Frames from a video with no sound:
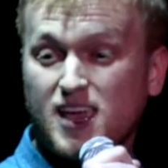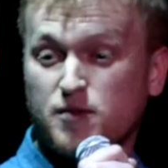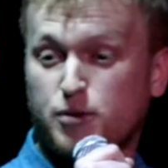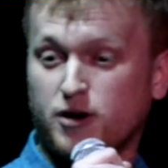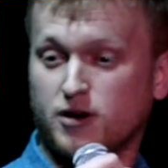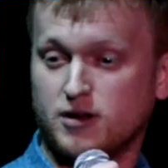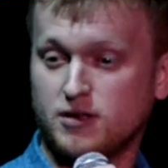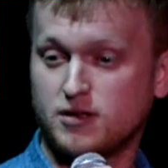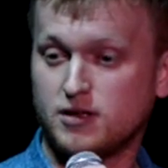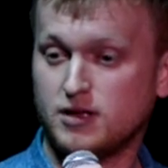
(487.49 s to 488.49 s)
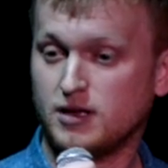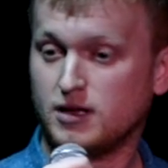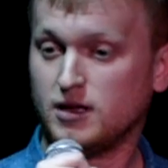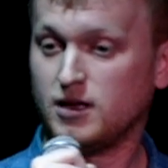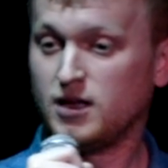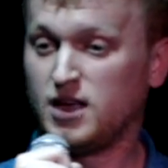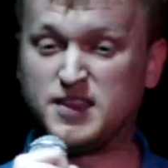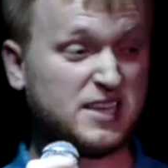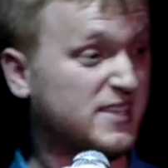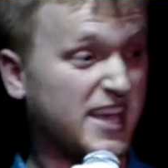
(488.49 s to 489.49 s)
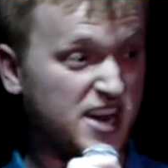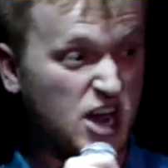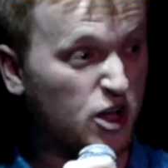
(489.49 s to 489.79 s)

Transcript: labor. And they say,